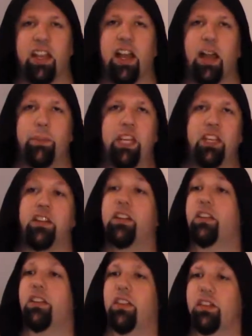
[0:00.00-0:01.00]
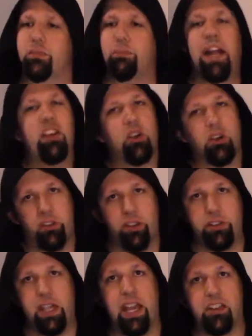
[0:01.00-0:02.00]
I mean, there's
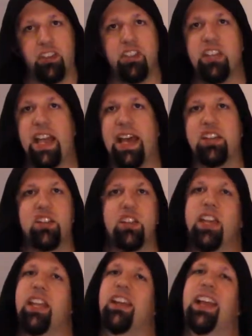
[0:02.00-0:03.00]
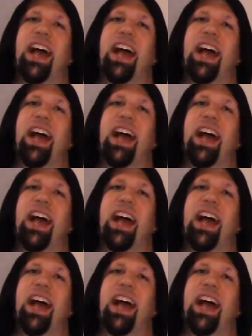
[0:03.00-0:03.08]
microtransactions attached to it.